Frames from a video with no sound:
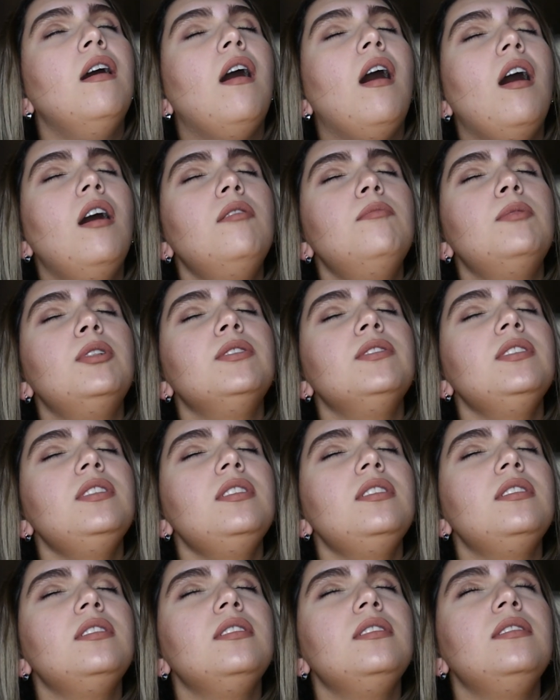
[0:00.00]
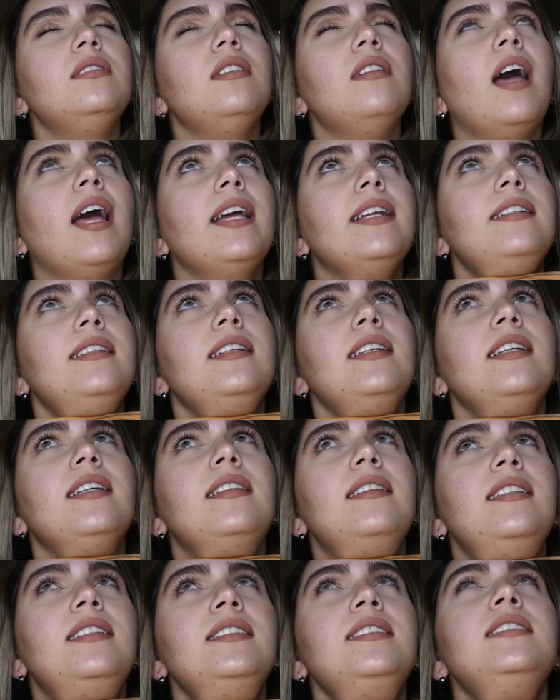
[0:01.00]
almost 90,
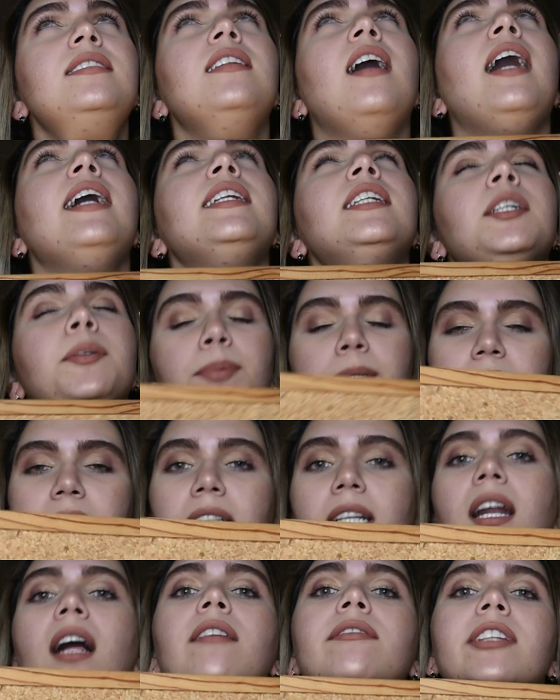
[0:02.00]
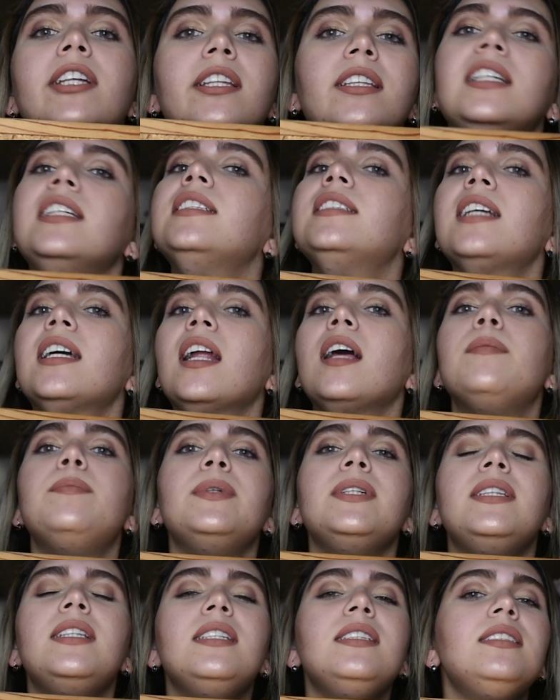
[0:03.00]
at least 90% of the things that I
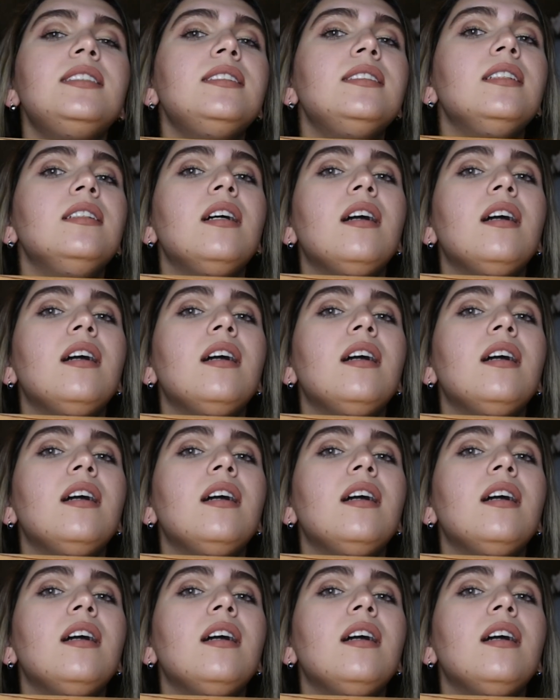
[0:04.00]
put this